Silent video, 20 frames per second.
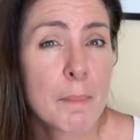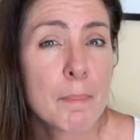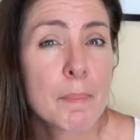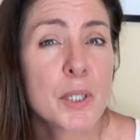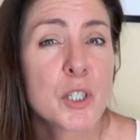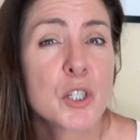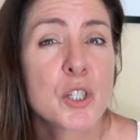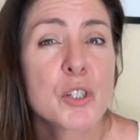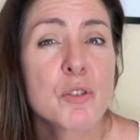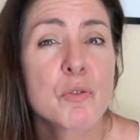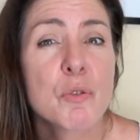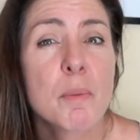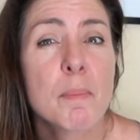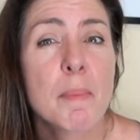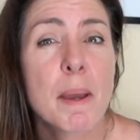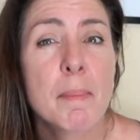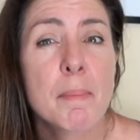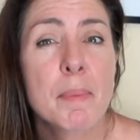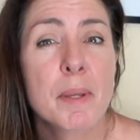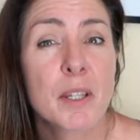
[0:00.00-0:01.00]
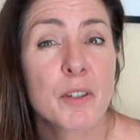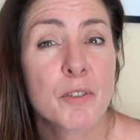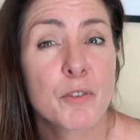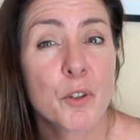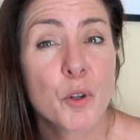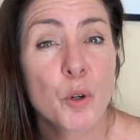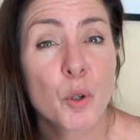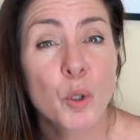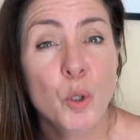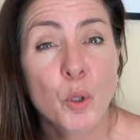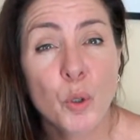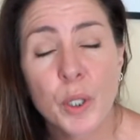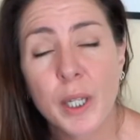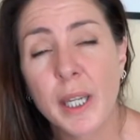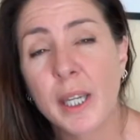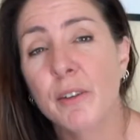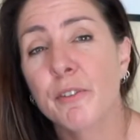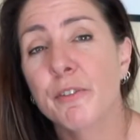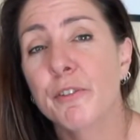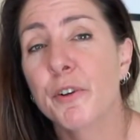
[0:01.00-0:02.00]
but just remember that if you're
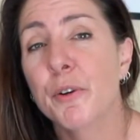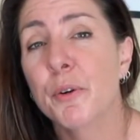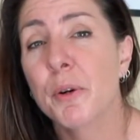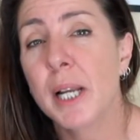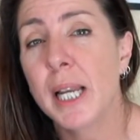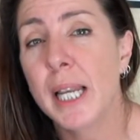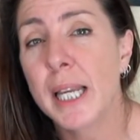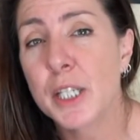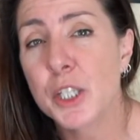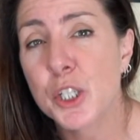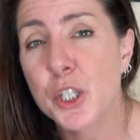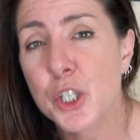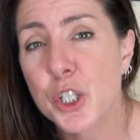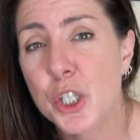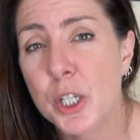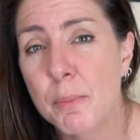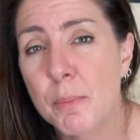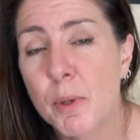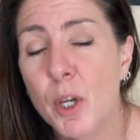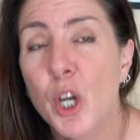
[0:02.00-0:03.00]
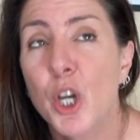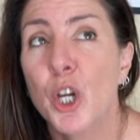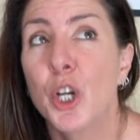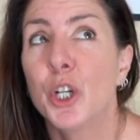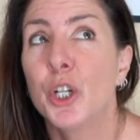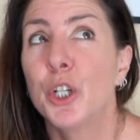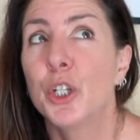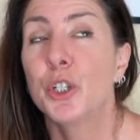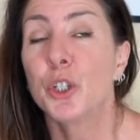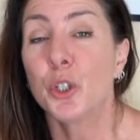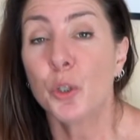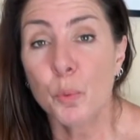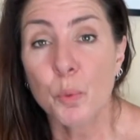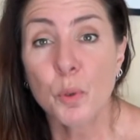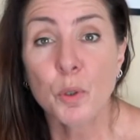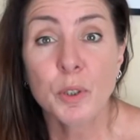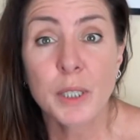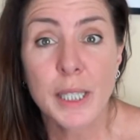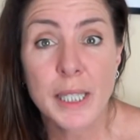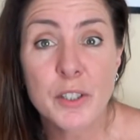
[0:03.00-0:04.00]
looking for a relationship, you
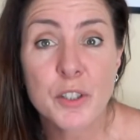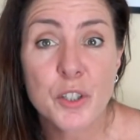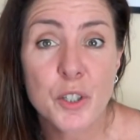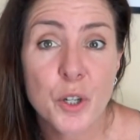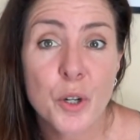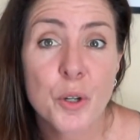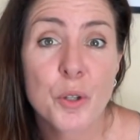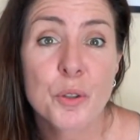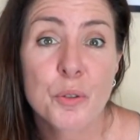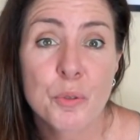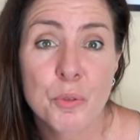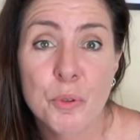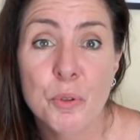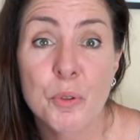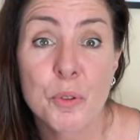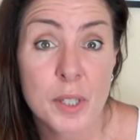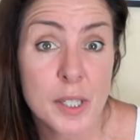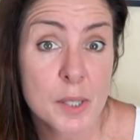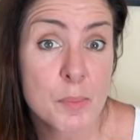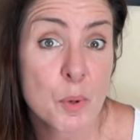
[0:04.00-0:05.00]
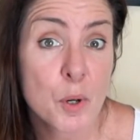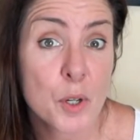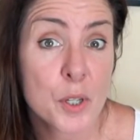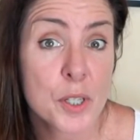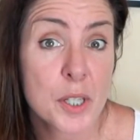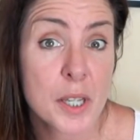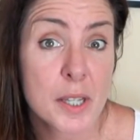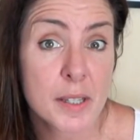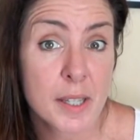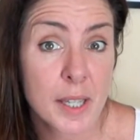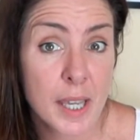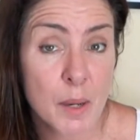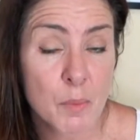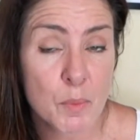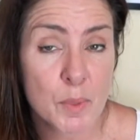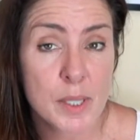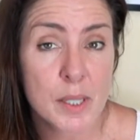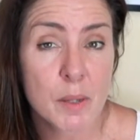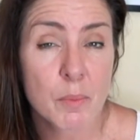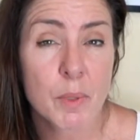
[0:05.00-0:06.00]
will need to go through this process again
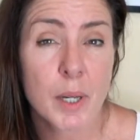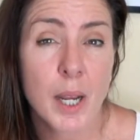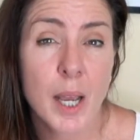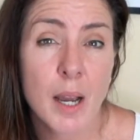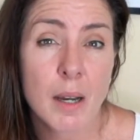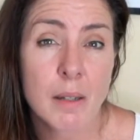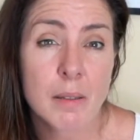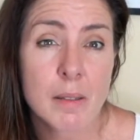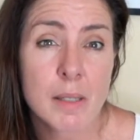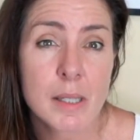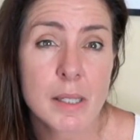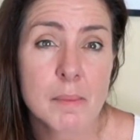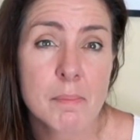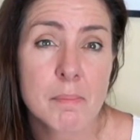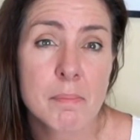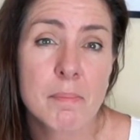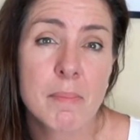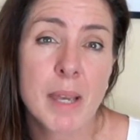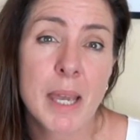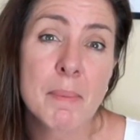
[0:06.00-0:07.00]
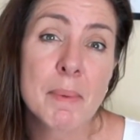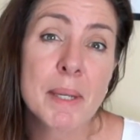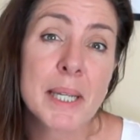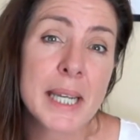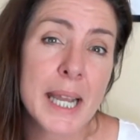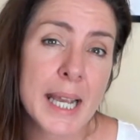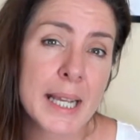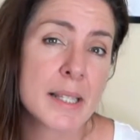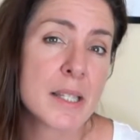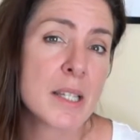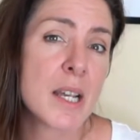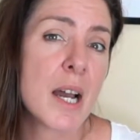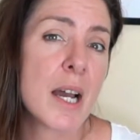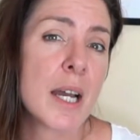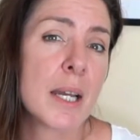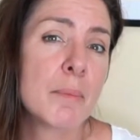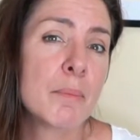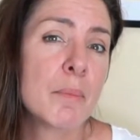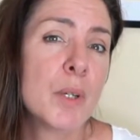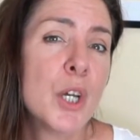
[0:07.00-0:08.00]
with someone else. Maybe next
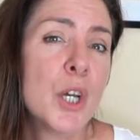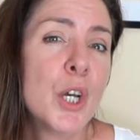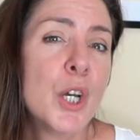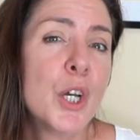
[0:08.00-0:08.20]
time